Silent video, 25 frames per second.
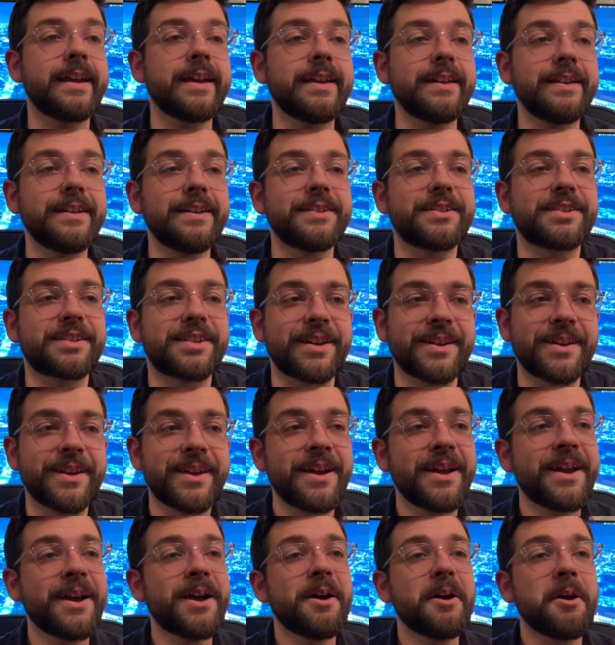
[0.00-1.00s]
It is
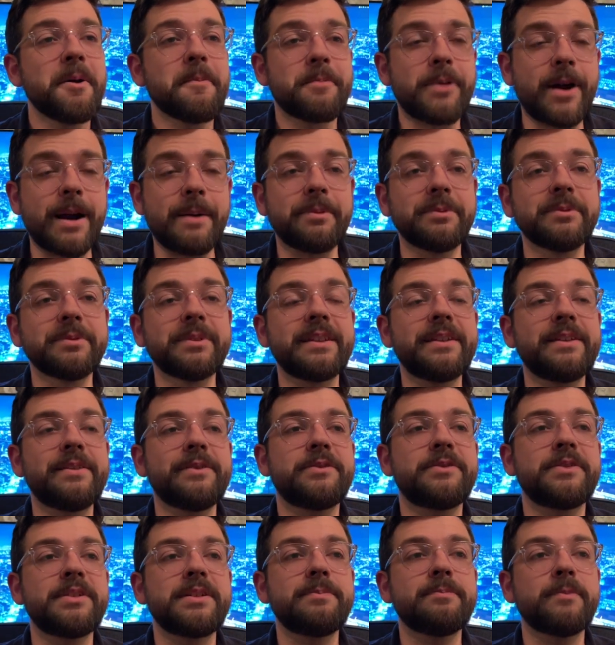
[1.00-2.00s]
probably
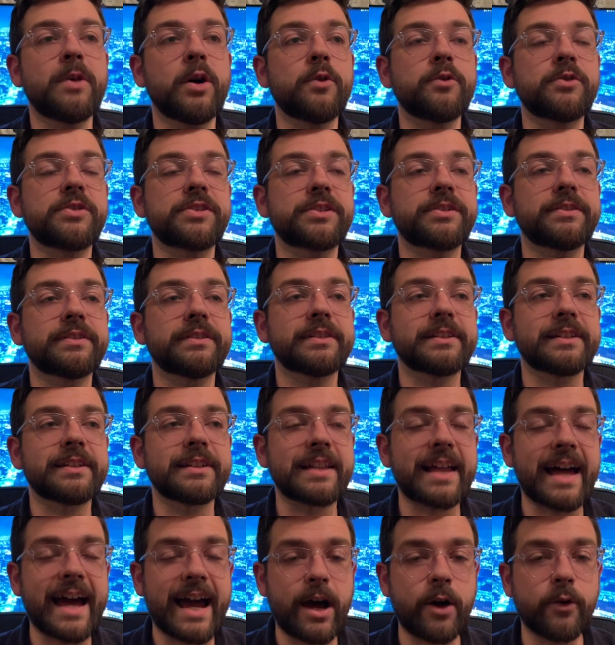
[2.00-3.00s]
the most
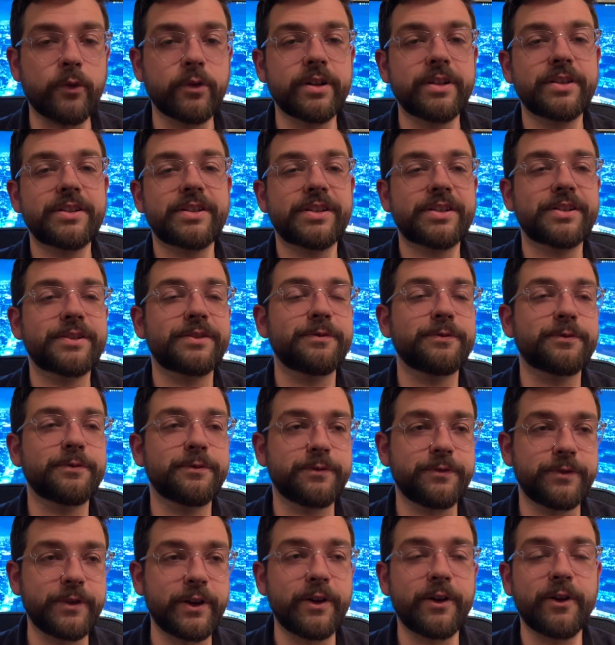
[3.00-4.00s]
loudest
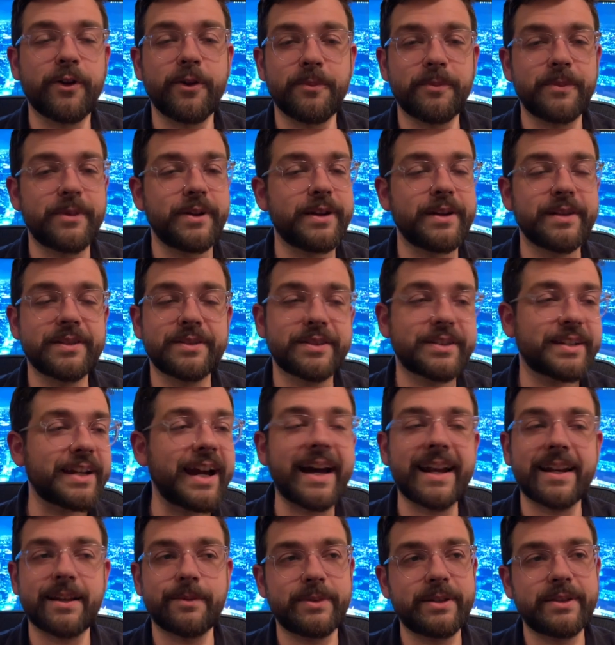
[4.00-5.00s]
film. It's
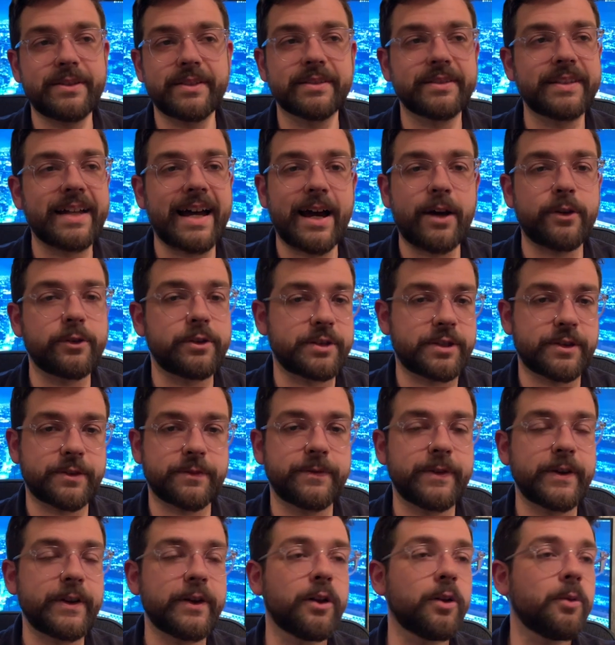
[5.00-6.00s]
got to be the loudest
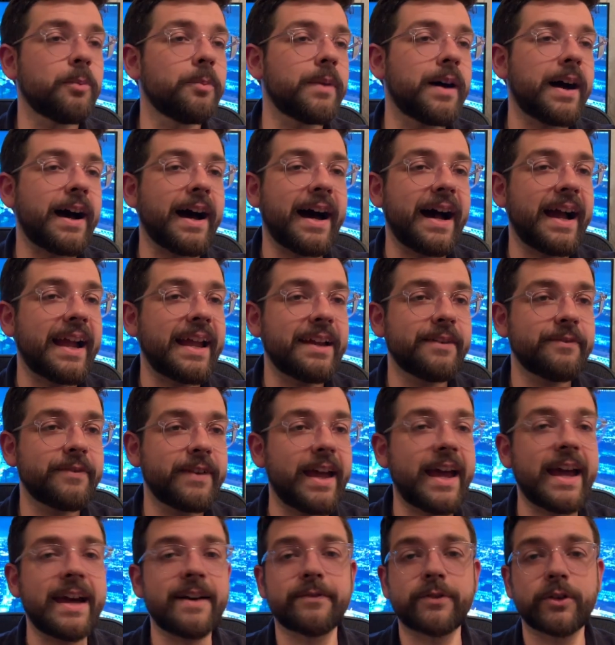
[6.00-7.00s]
film I have
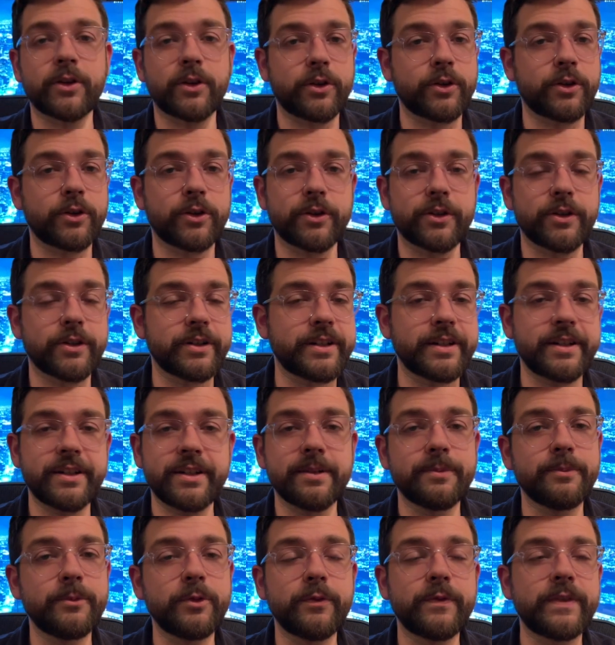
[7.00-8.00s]
ever heard in
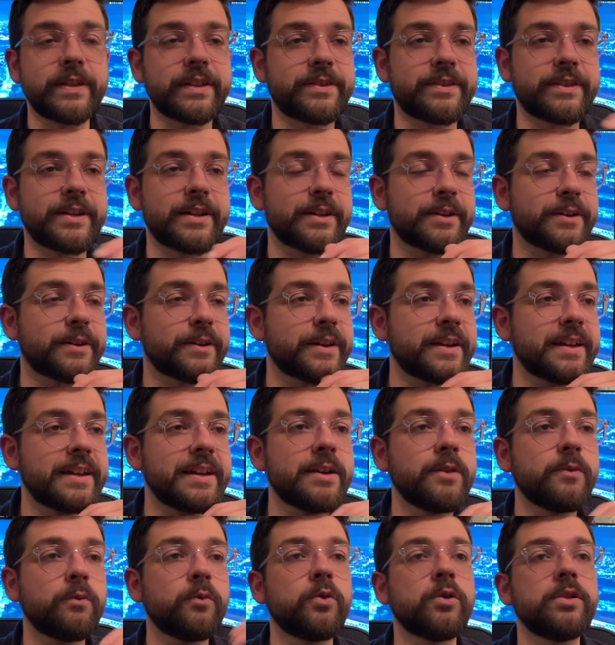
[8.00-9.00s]
a movie theater.
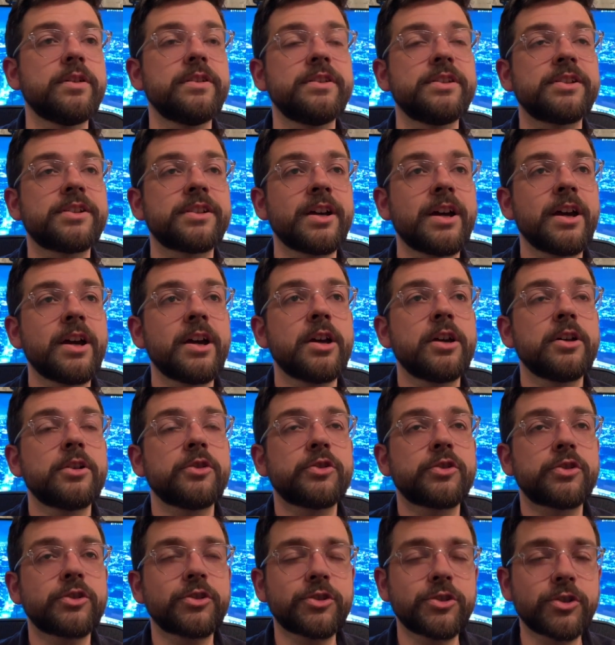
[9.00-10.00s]
It was
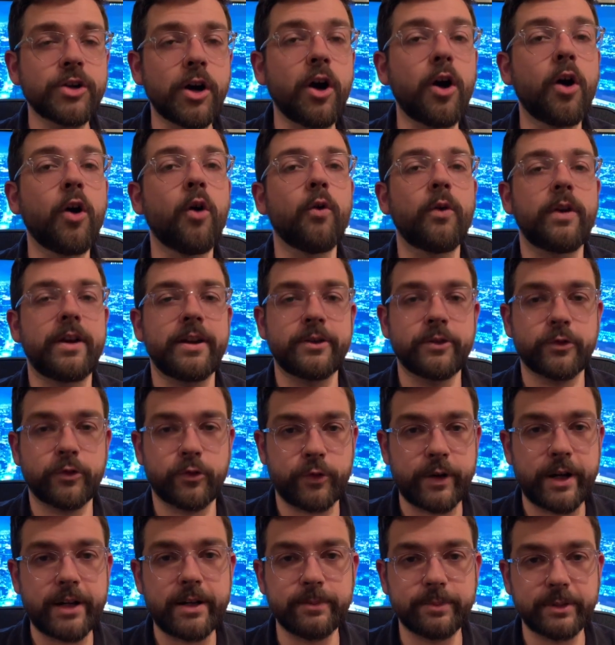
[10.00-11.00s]
so
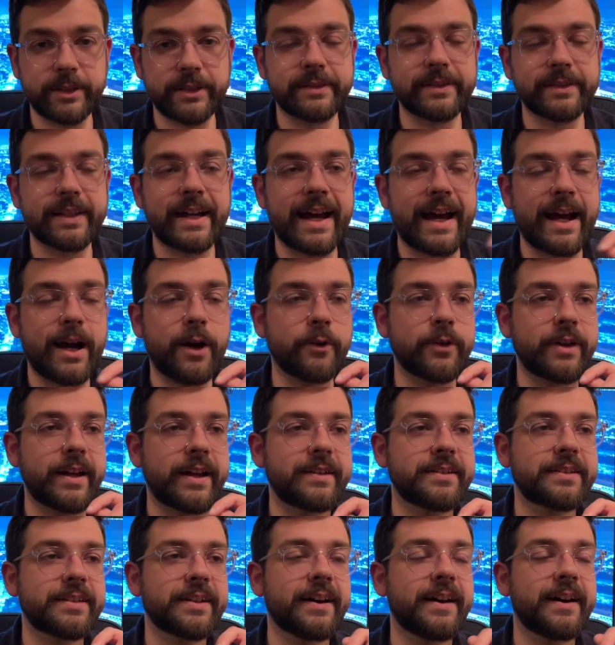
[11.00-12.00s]
incredibly loud
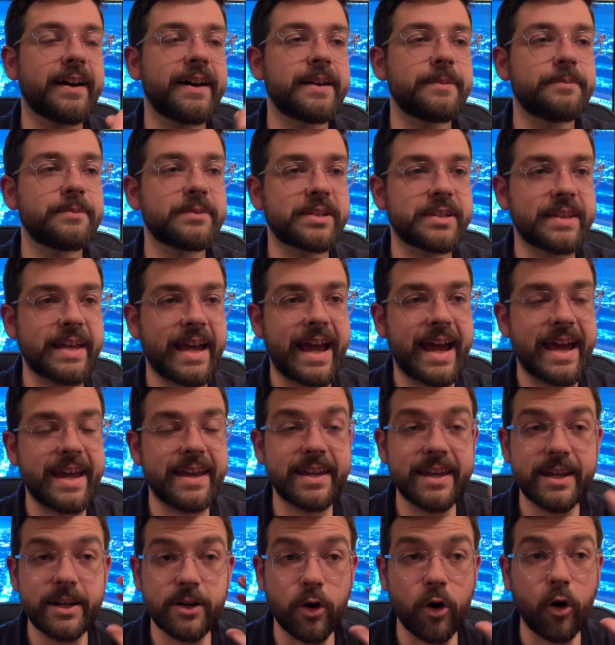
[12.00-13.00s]
at times that
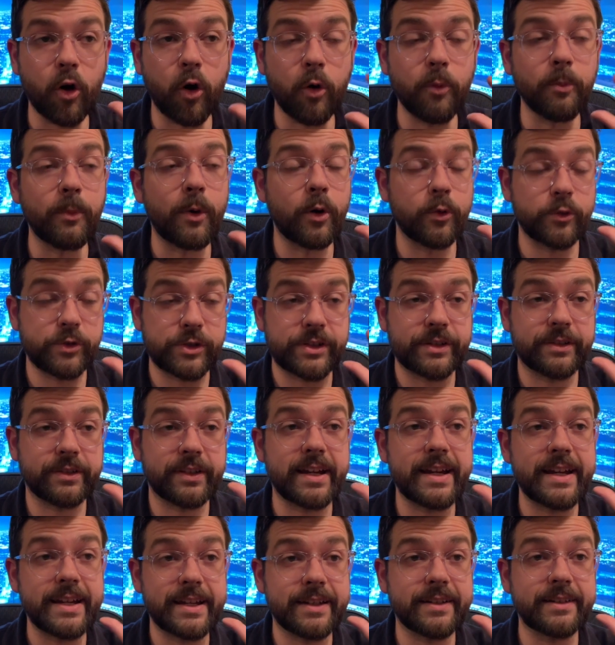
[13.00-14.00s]
it almost
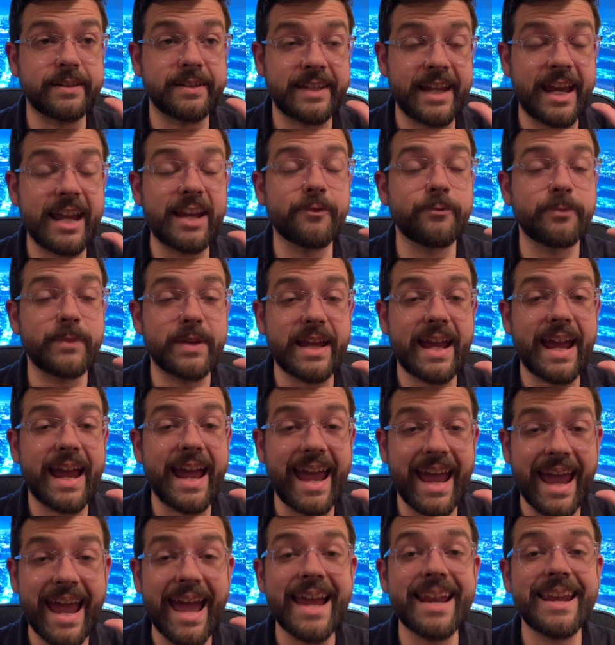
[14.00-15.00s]
like gave me a
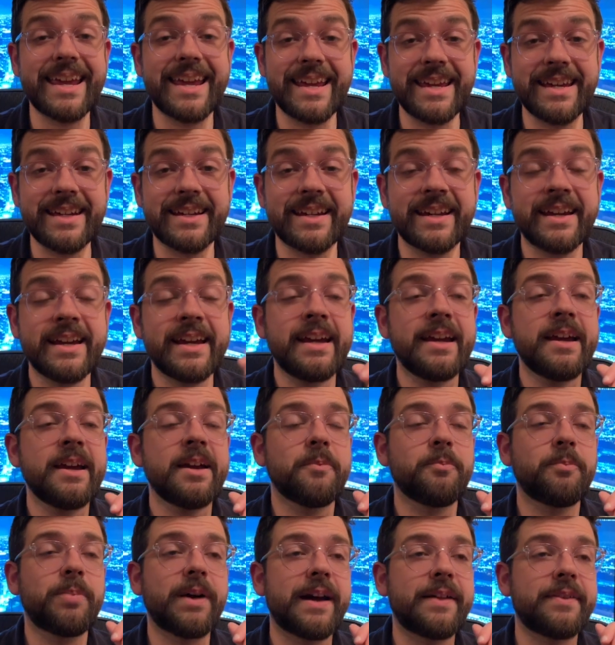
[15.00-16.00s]
headache
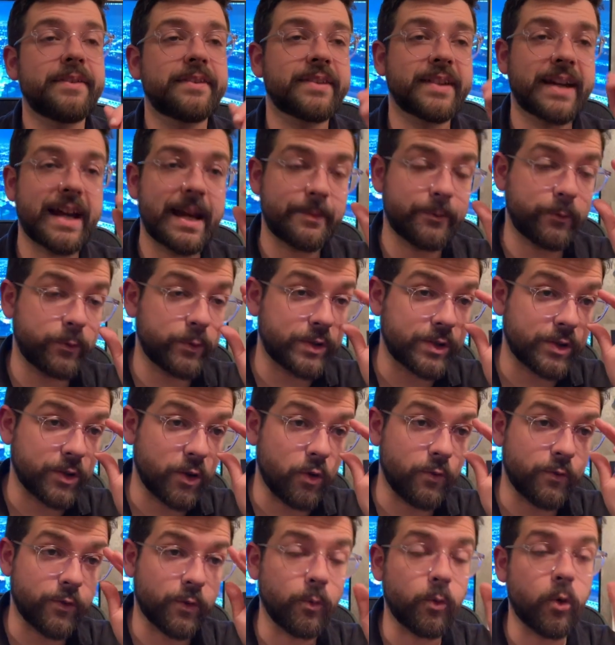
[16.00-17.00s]
by the time it was
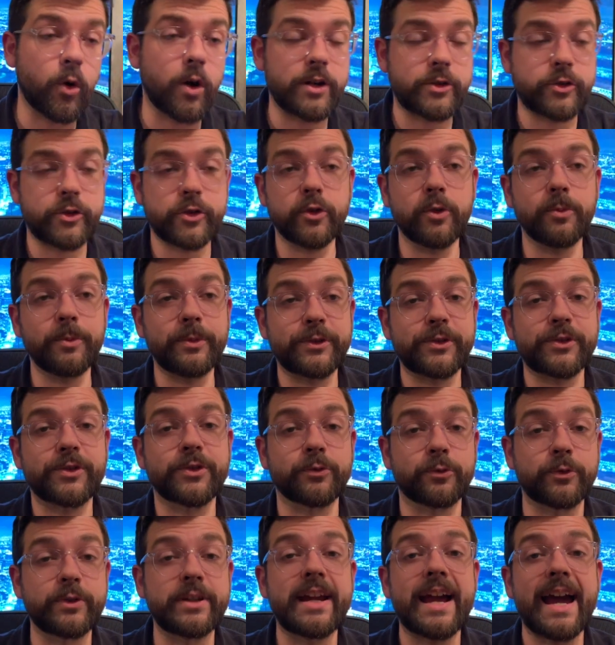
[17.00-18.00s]
over, watching almost
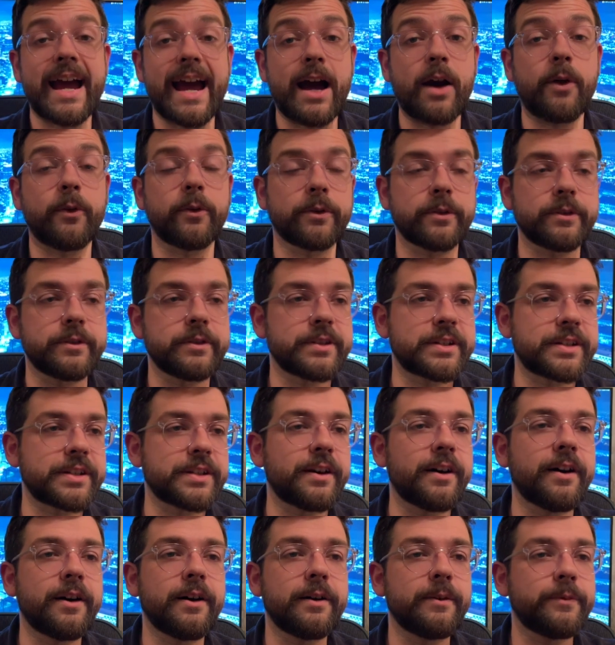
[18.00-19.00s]
3 hours
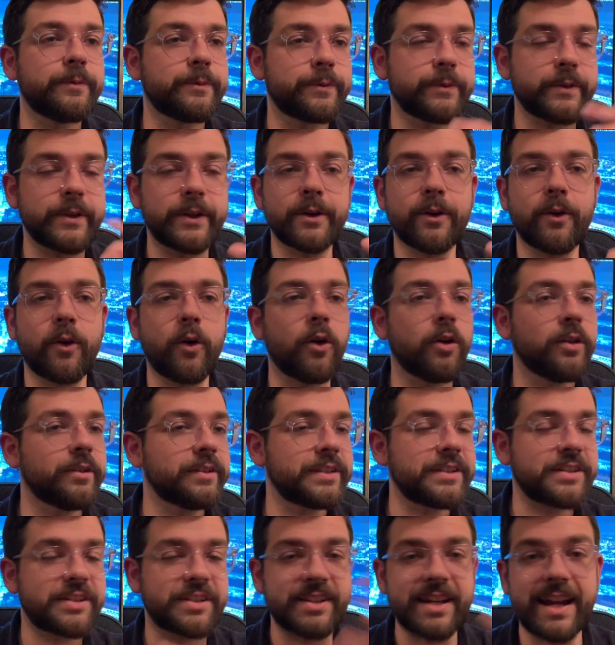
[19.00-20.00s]
of, you know, all
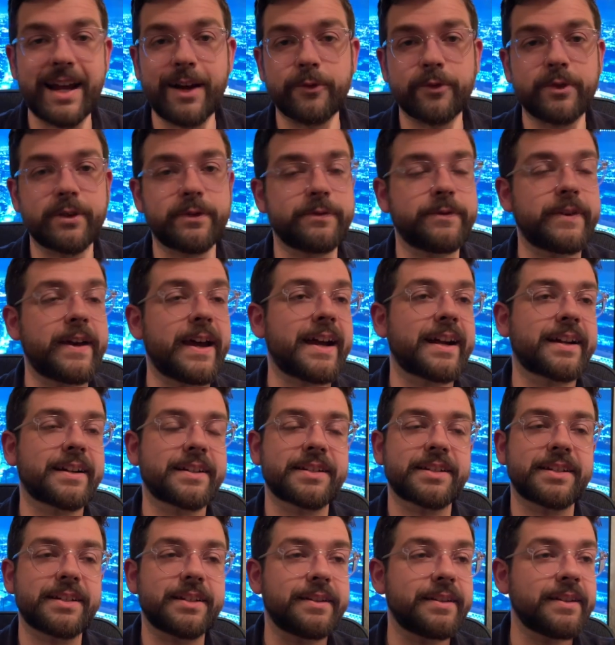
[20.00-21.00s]
these sound
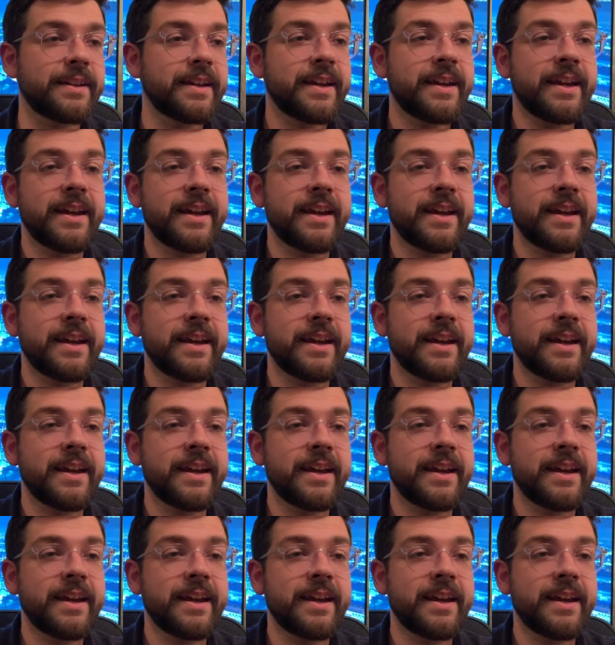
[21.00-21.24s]
effects and